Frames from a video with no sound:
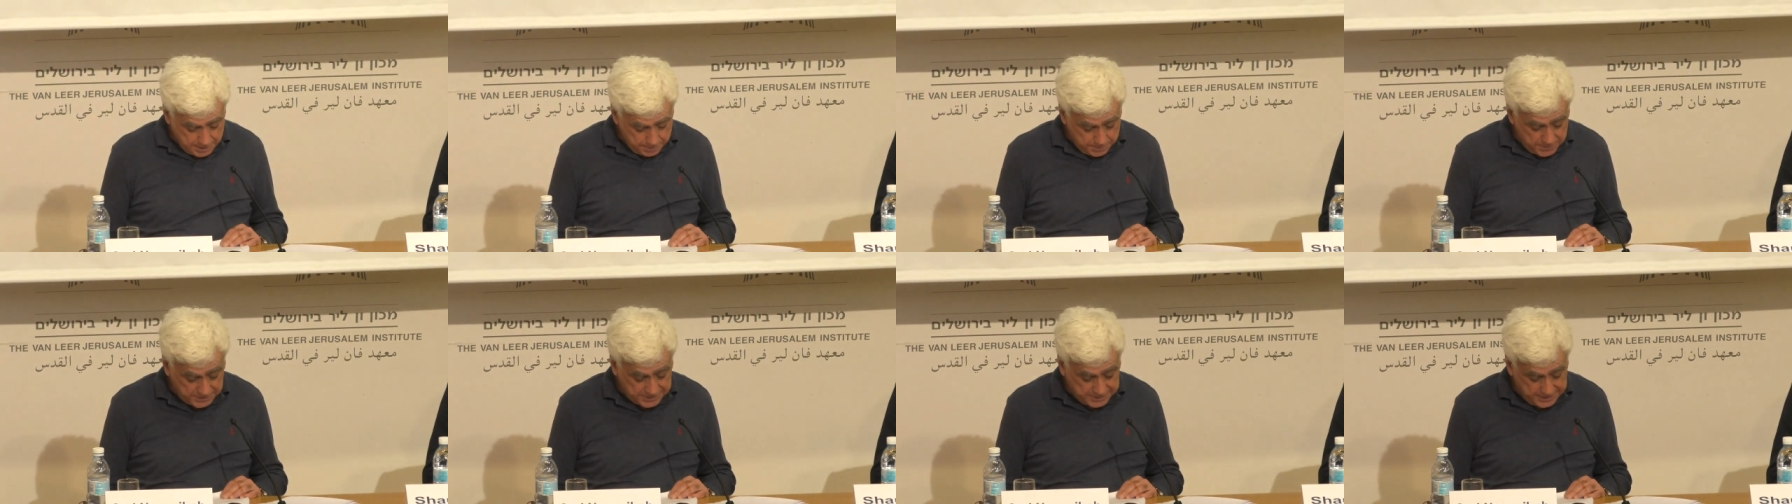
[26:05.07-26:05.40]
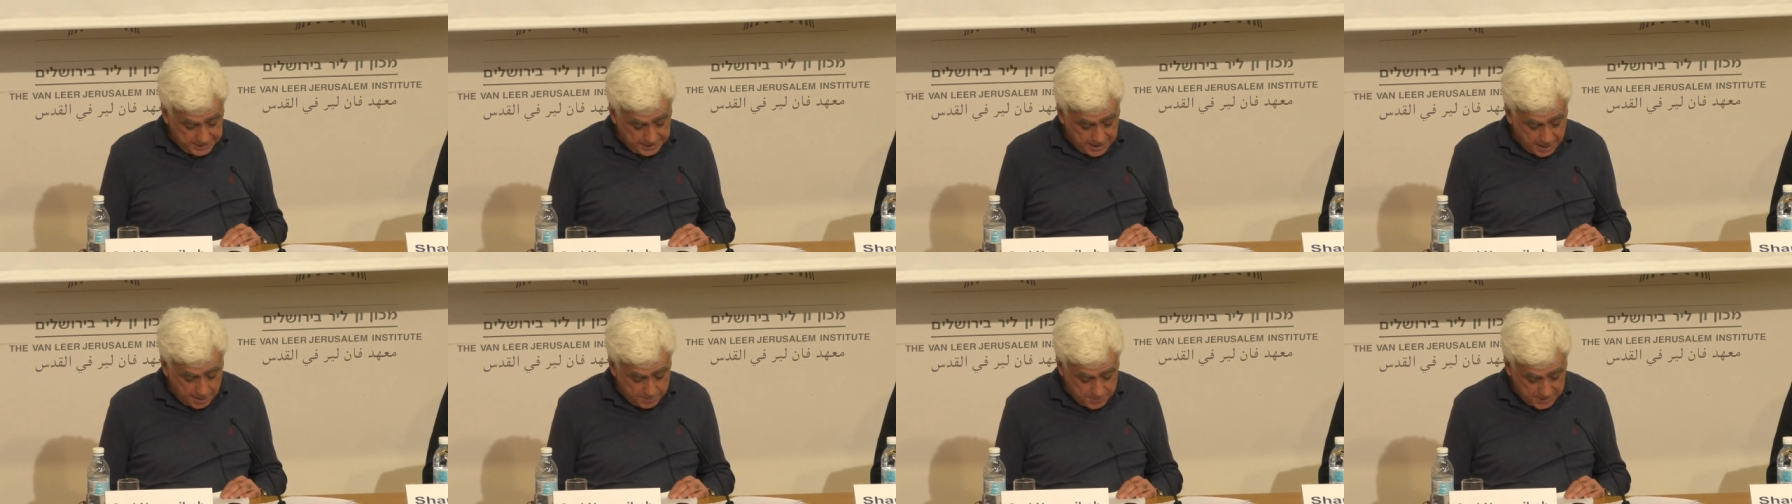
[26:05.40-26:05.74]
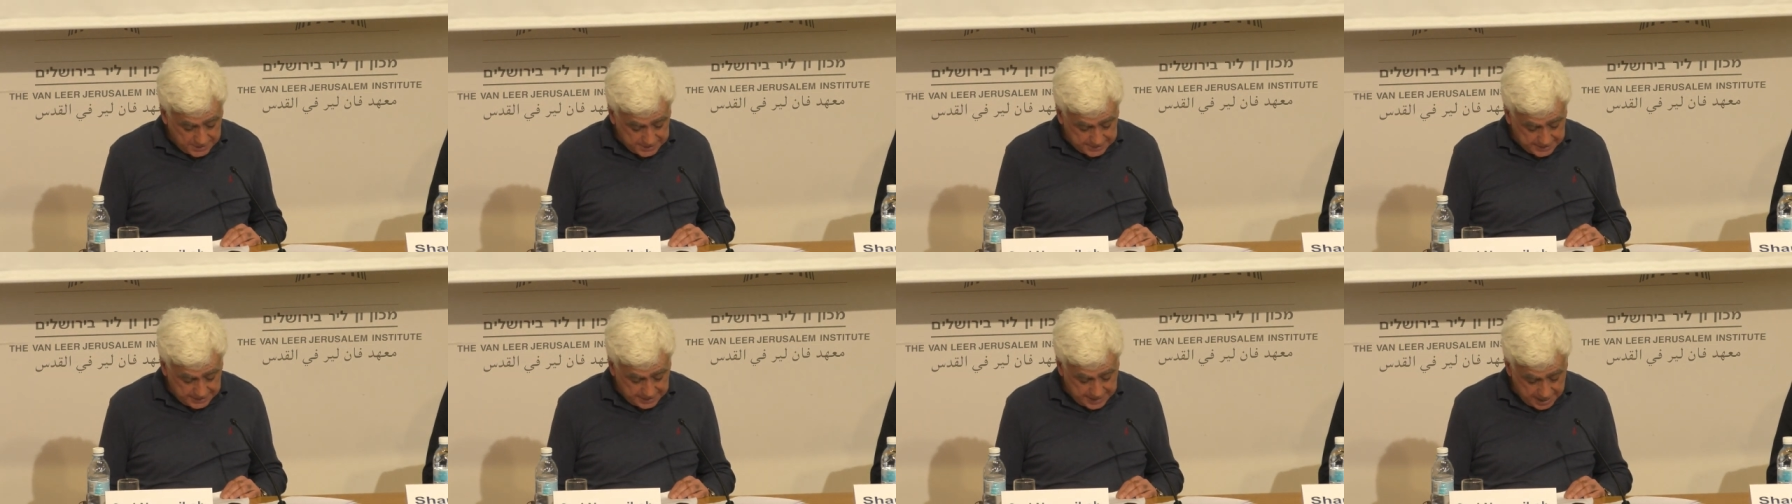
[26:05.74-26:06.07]
But here I
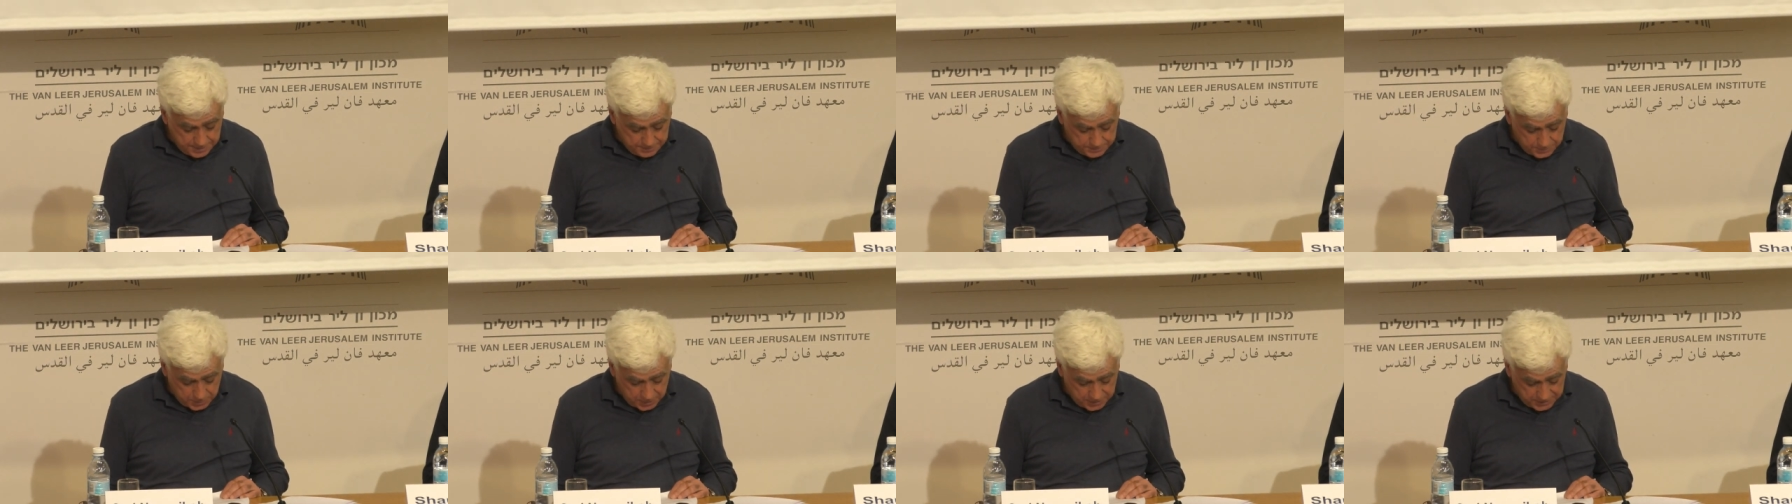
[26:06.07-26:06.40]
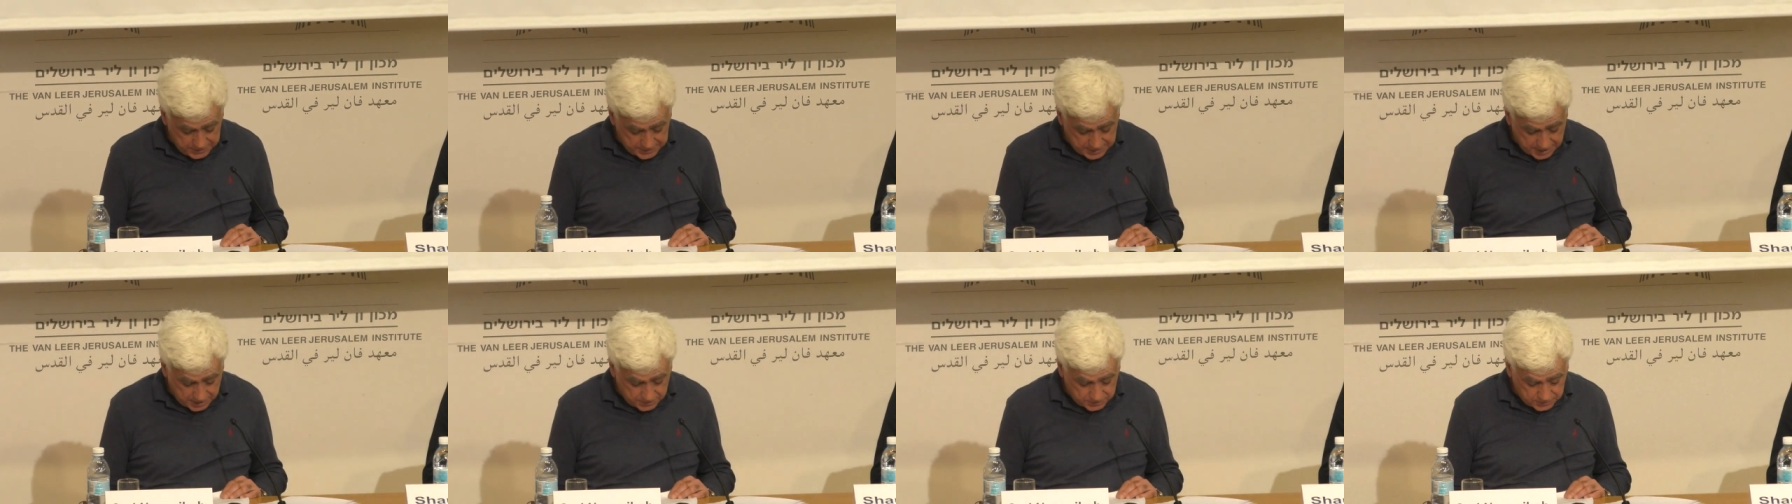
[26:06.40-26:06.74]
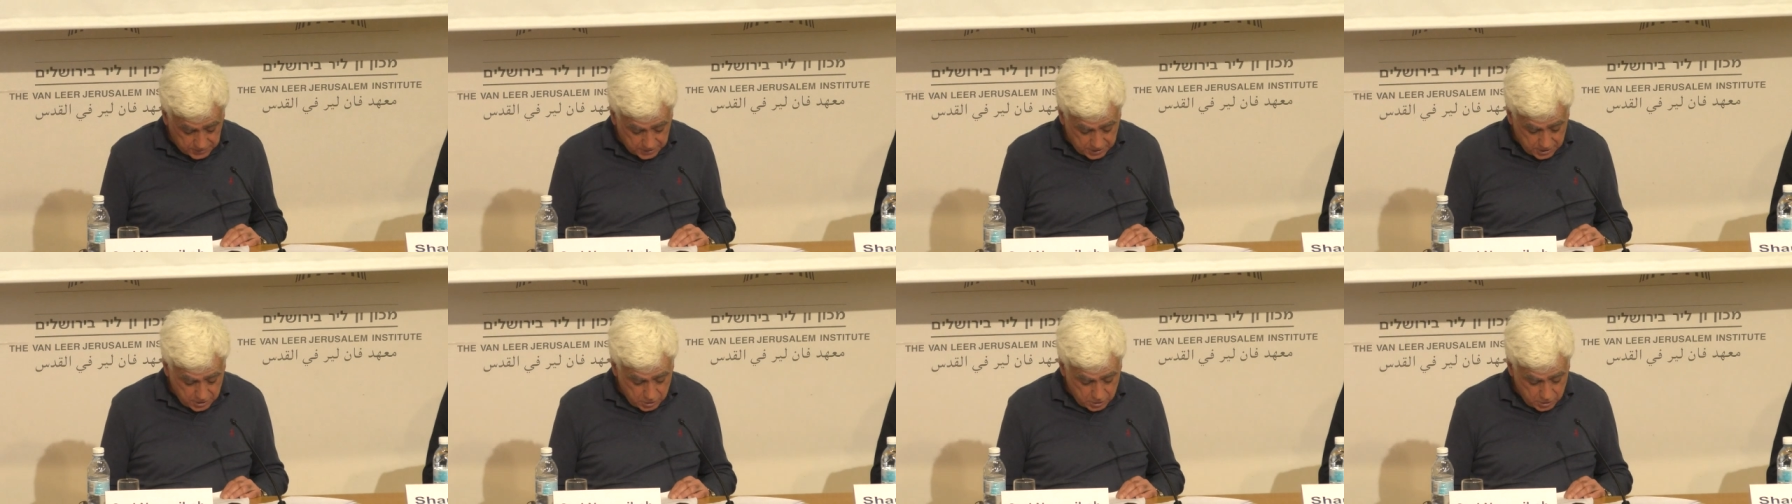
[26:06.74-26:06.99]
must again point out